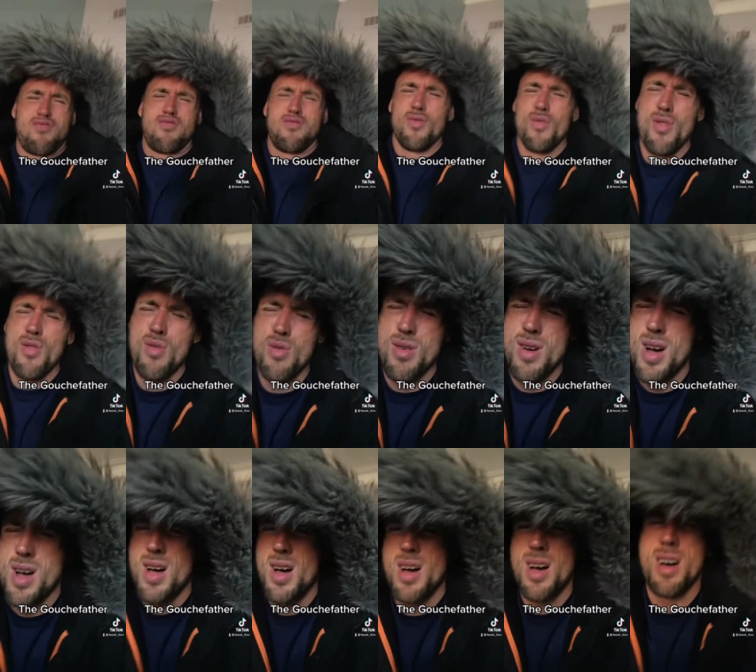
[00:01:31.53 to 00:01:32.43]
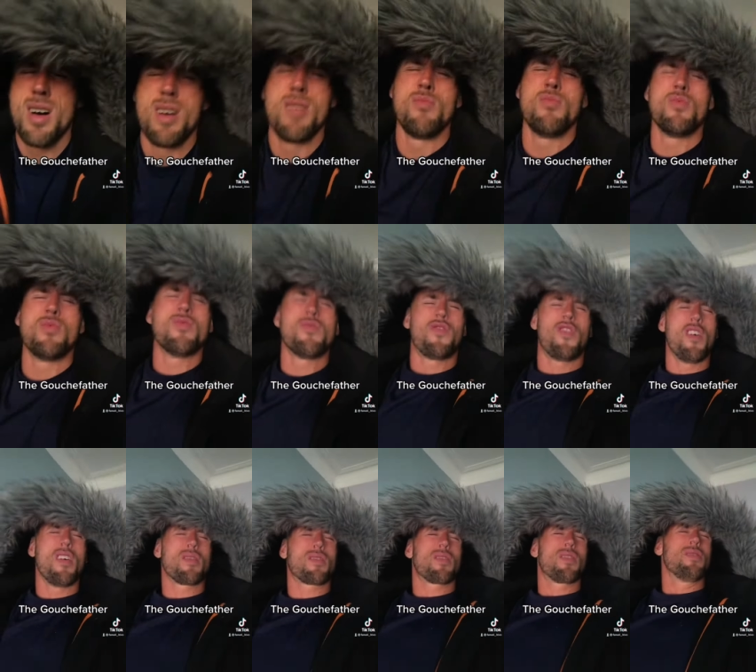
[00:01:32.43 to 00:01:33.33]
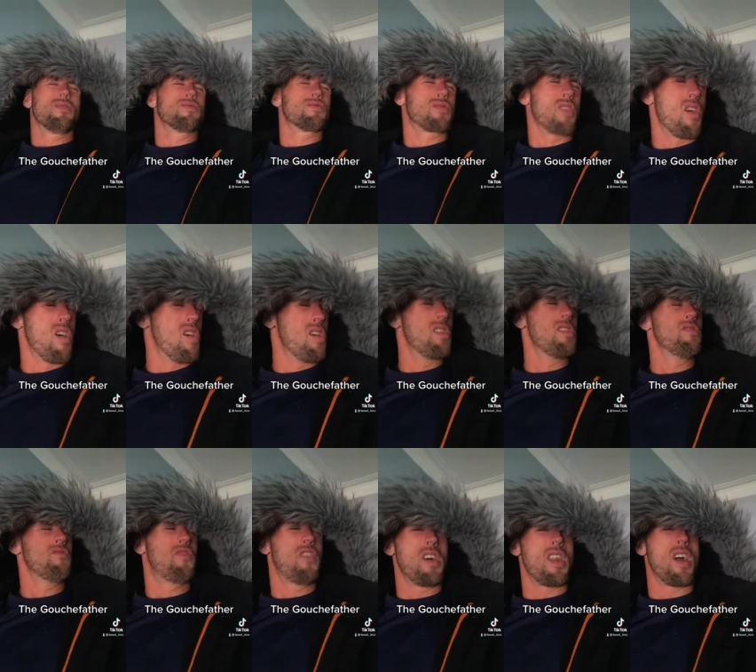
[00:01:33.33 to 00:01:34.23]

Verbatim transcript: No, I'm no fucking standing for